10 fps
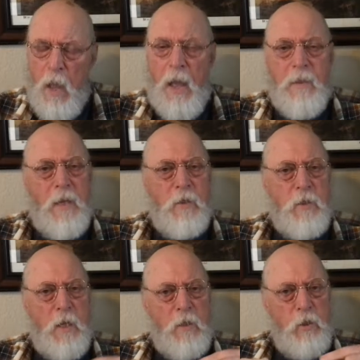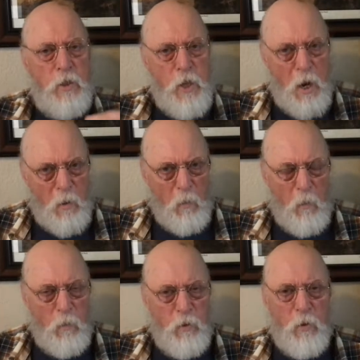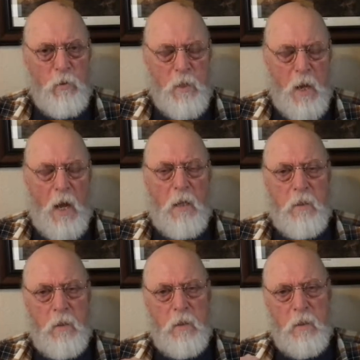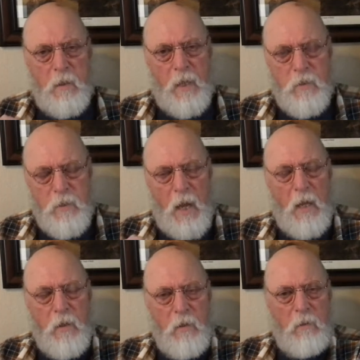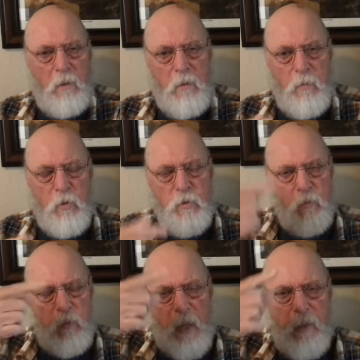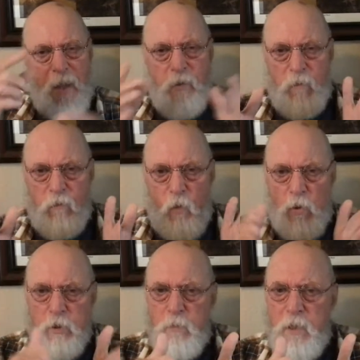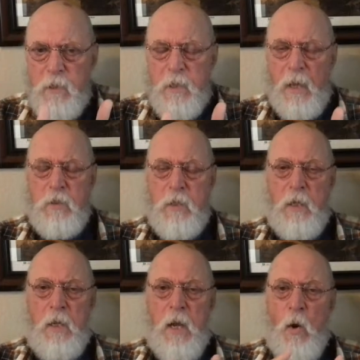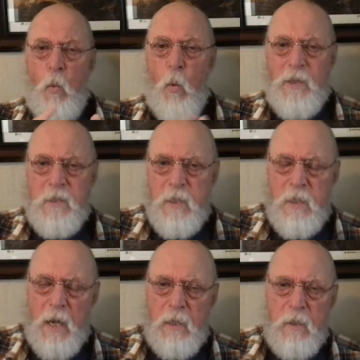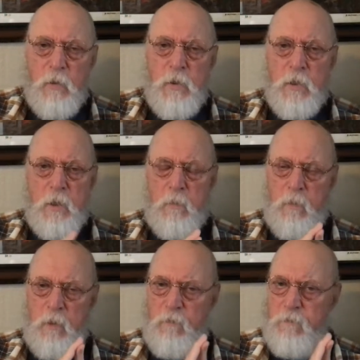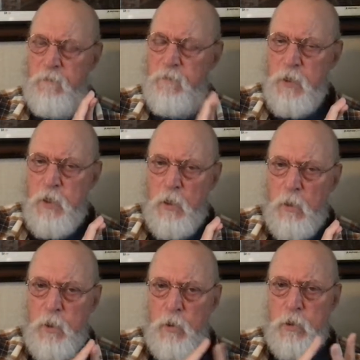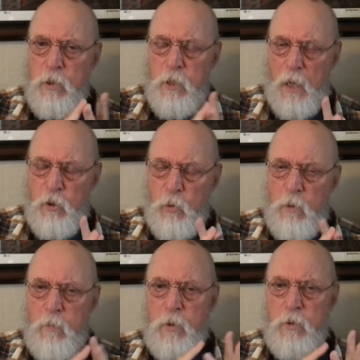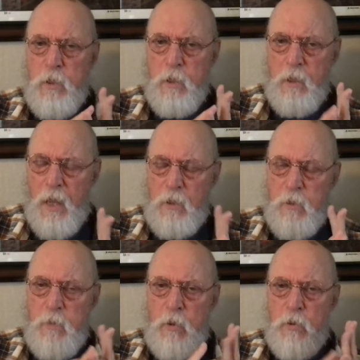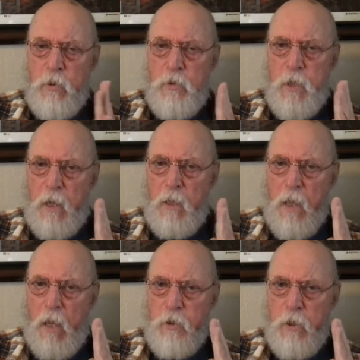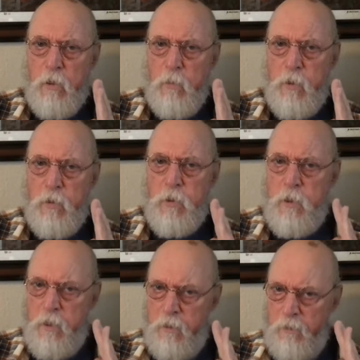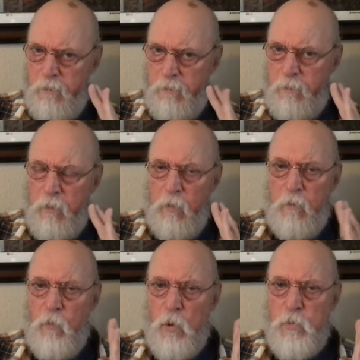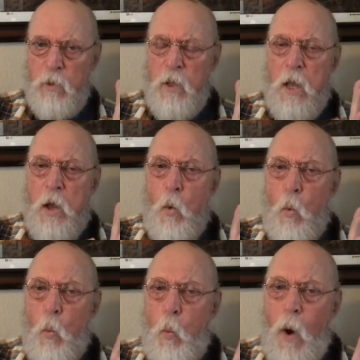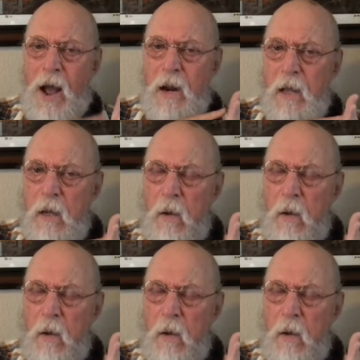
And they say, no, you're not. That's not an abusive. And force them into that. Say, what's the diagnosis? If physical abuse, sexual abuse, neglect abuse, or psychological abuse? Fourth one. What?